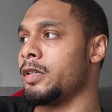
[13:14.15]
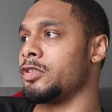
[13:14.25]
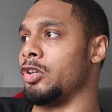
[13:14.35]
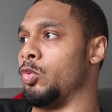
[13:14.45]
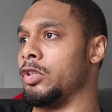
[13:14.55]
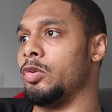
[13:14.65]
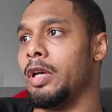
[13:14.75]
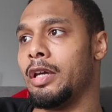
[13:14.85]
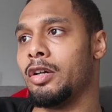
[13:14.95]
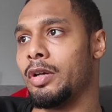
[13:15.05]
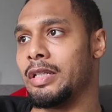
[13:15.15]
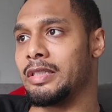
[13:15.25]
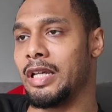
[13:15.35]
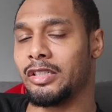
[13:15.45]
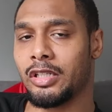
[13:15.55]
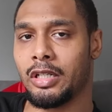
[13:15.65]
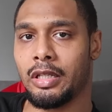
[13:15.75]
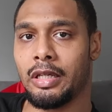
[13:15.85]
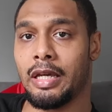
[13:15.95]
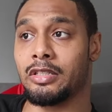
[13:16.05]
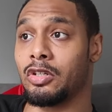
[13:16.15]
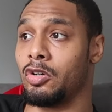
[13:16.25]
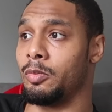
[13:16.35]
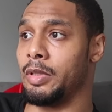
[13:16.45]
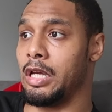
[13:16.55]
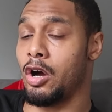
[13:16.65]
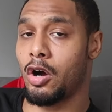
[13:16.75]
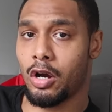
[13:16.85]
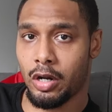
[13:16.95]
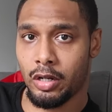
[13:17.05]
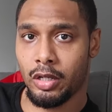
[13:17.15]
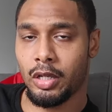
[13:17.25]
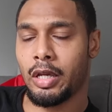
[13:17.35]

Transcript: So when you heal intentionally, it's gonna be hard,